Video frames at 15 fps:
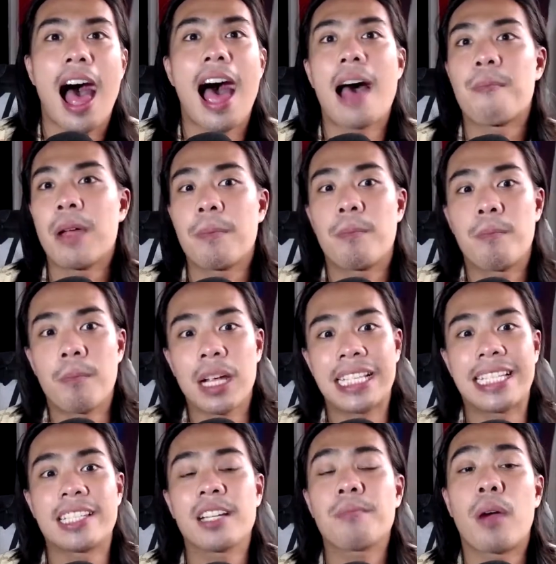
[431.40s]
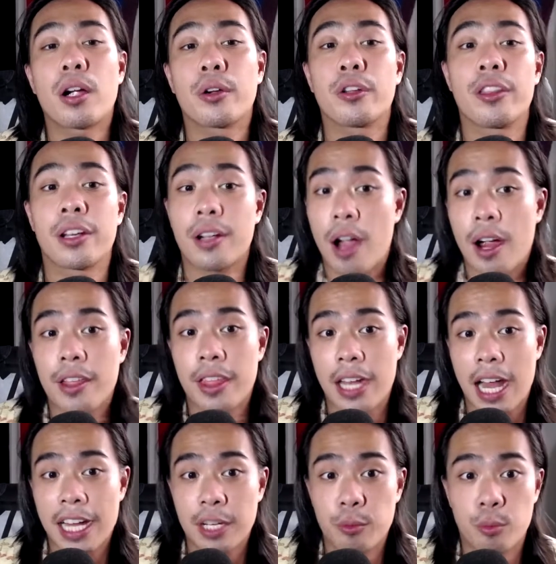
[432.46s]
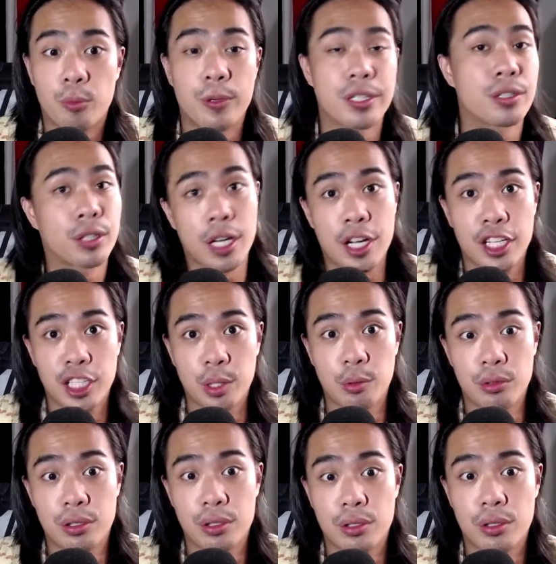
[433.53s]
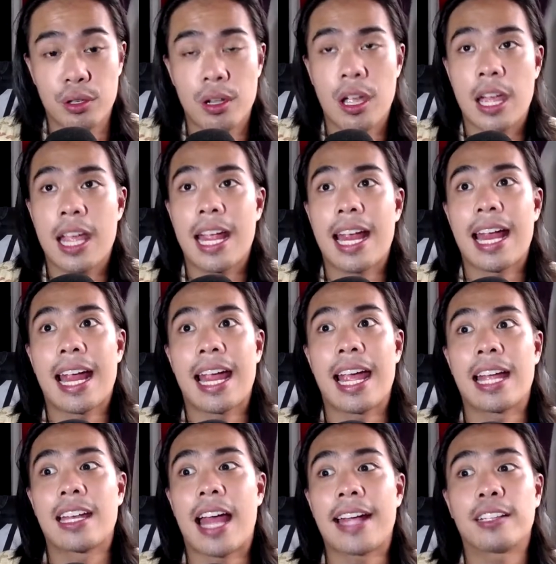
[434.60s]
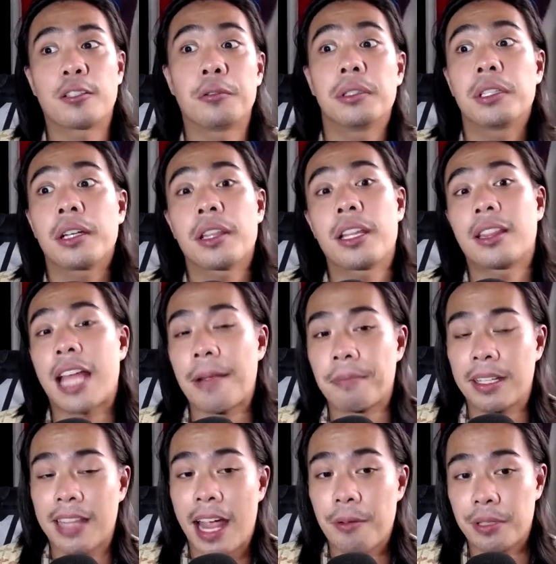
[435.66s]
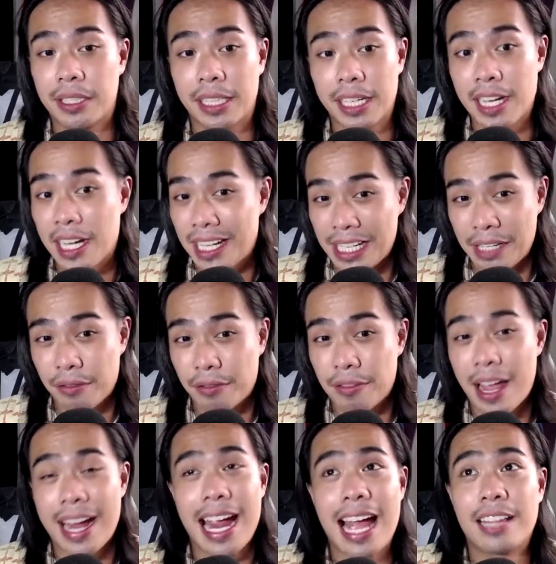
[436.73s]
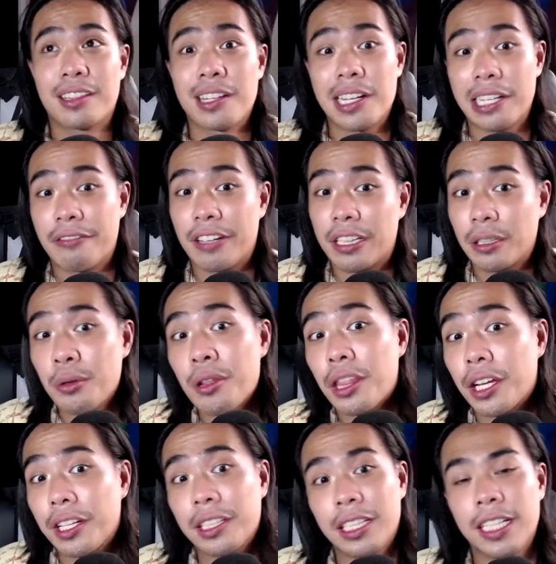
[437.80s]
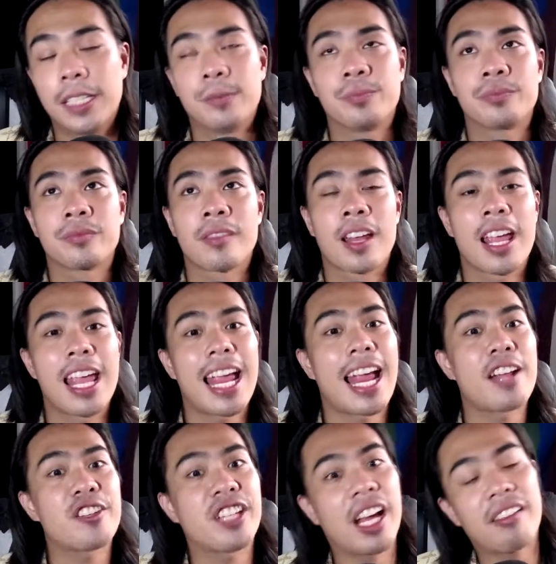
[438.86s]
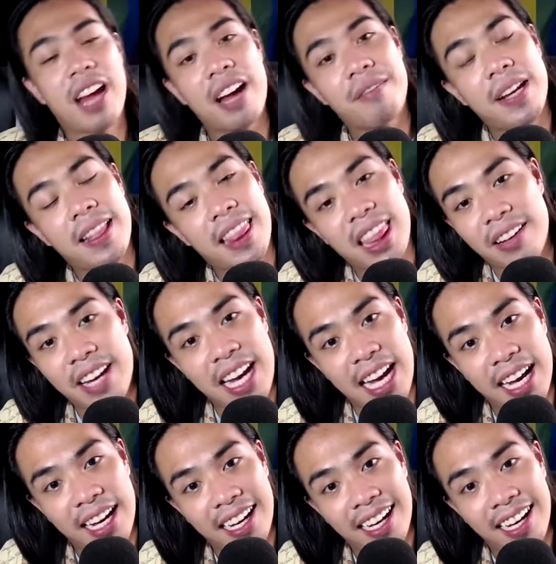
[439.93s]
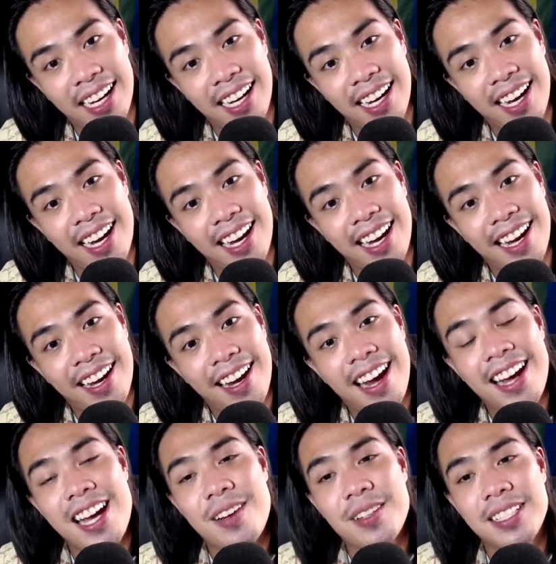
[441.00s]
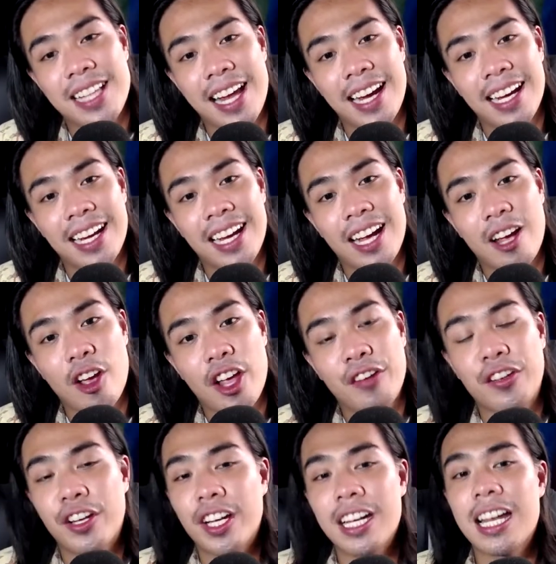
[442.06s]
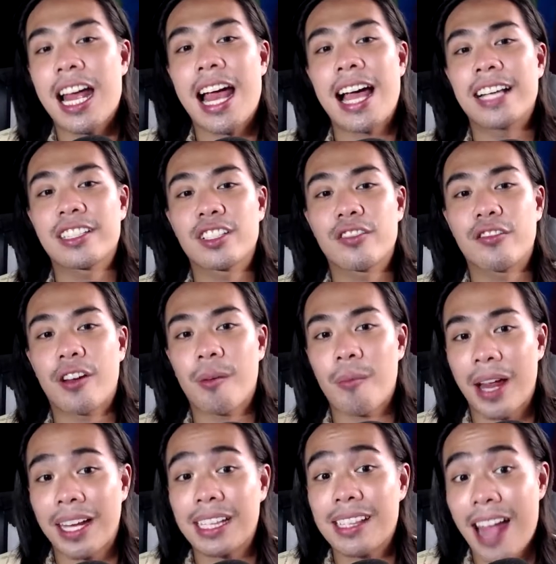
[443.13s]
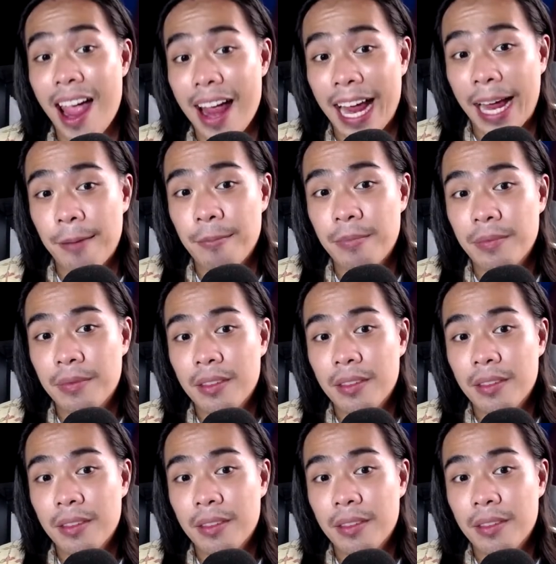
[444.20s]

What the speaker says: My sister borrowed the car that I was gonna use, and I told her the time that I was gonna leave. I had to leave at 2:30, and she arrived at 3. And I was like, if you're gonna ask for my time,